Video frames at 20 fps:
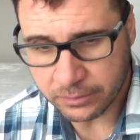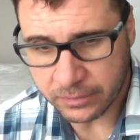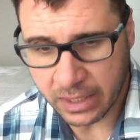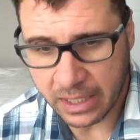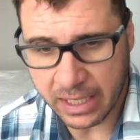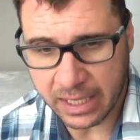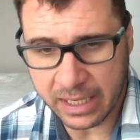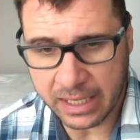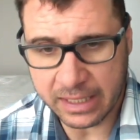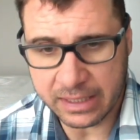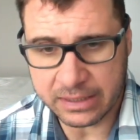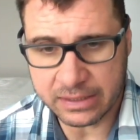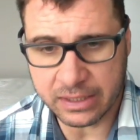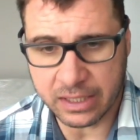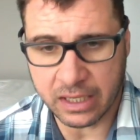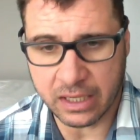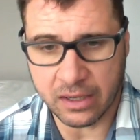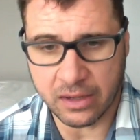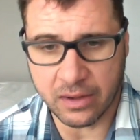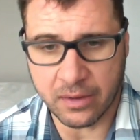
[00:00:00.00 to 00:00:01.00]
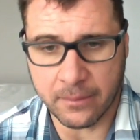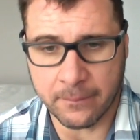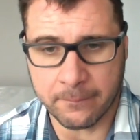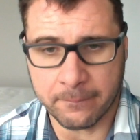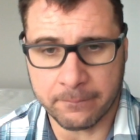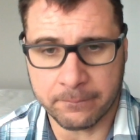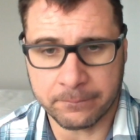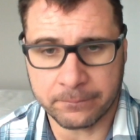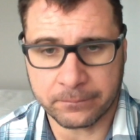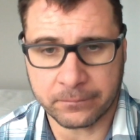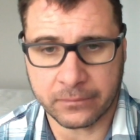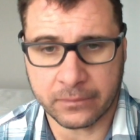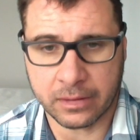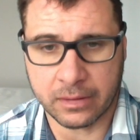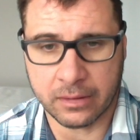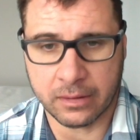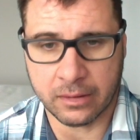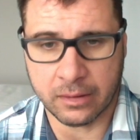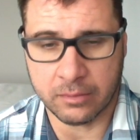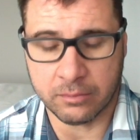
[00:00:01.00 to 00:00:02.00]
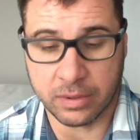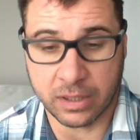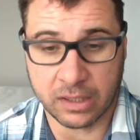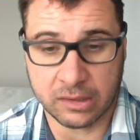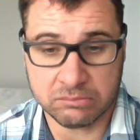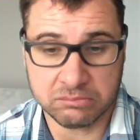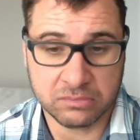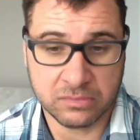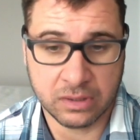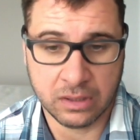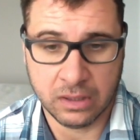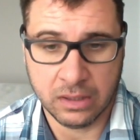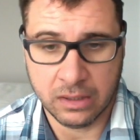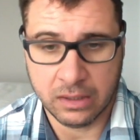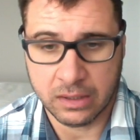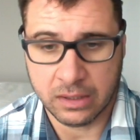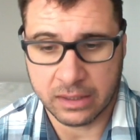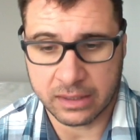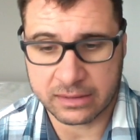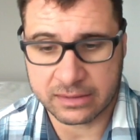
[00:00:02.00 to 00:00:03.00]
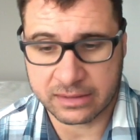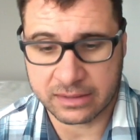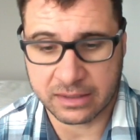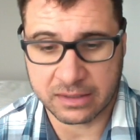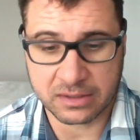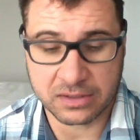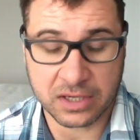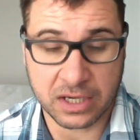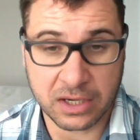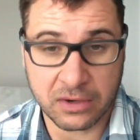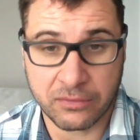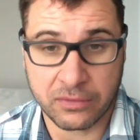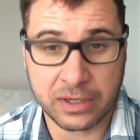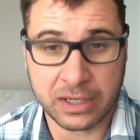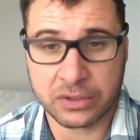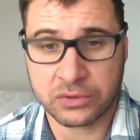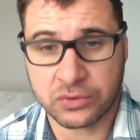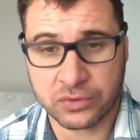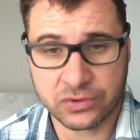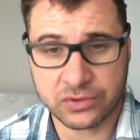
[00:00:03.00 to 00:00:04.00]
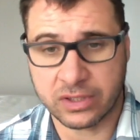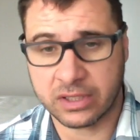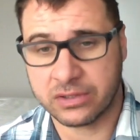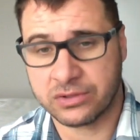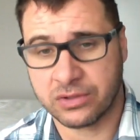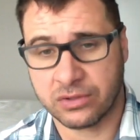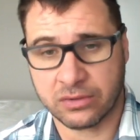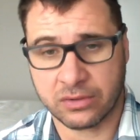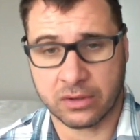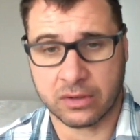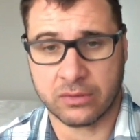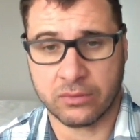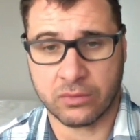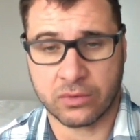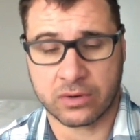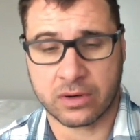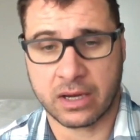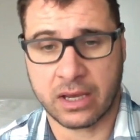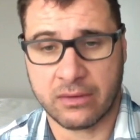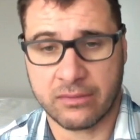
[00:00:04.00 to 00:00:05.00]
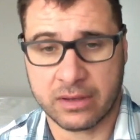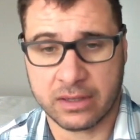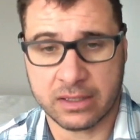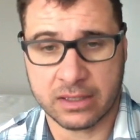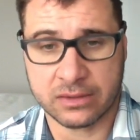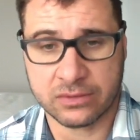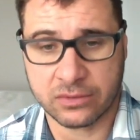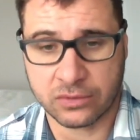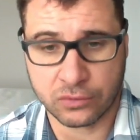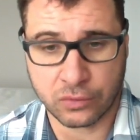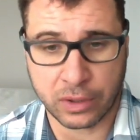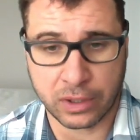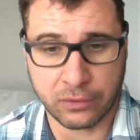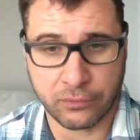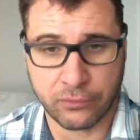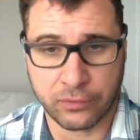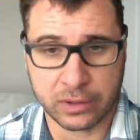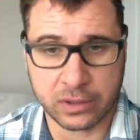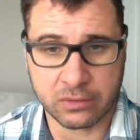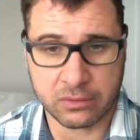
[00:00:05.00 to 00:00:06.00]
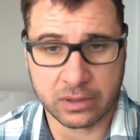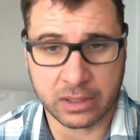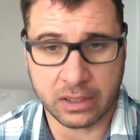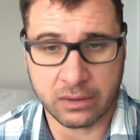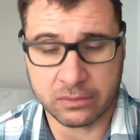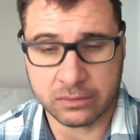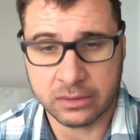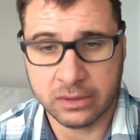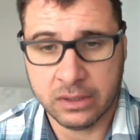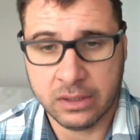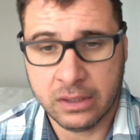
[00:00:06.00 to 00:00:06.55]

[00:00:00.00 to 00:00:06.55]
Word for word: And um, uh, but it's it's kind of an interesting. So we're we're having this try to figure it out.